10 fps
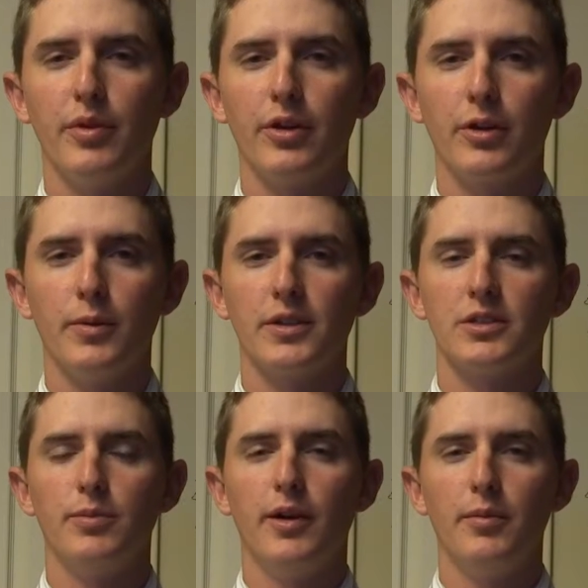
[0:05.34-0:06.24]
Milgram
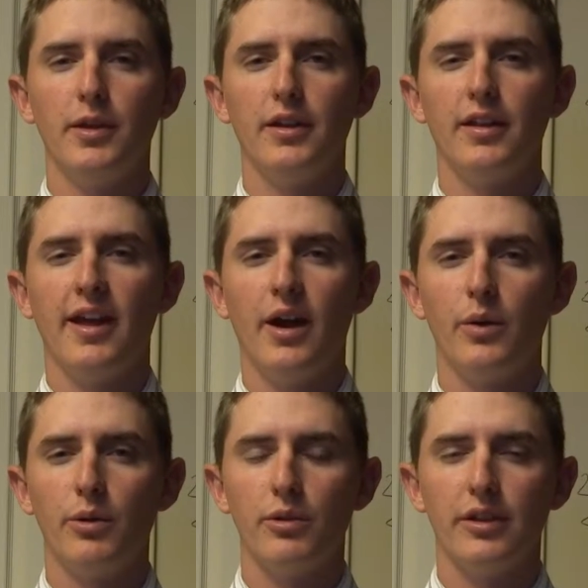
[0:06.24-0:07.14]
experiment and how
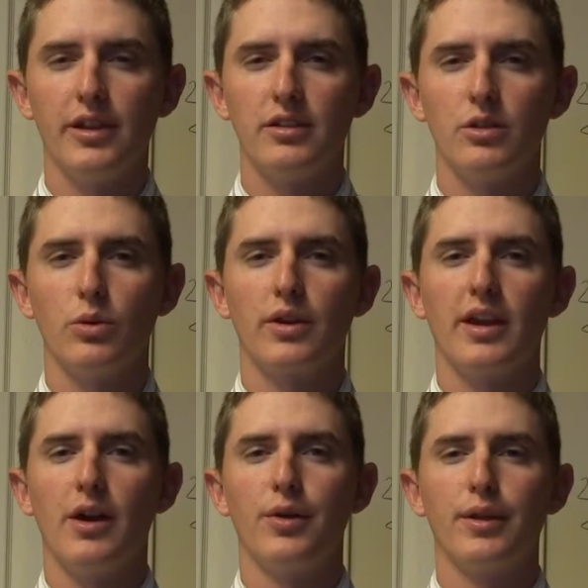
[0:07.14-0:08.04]
it relates to
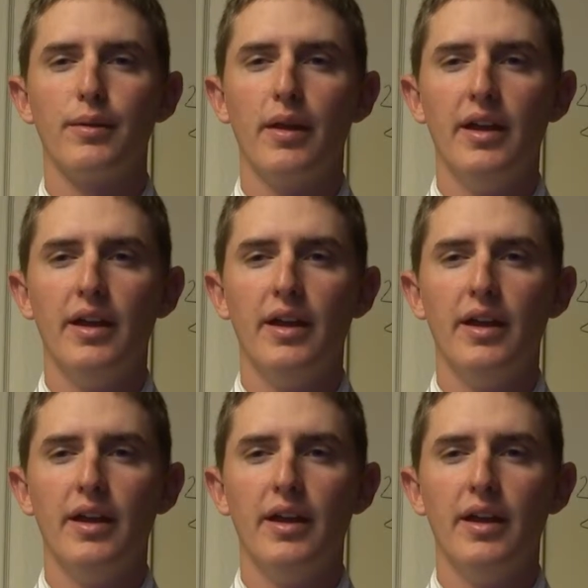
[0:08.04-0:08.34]
accounting.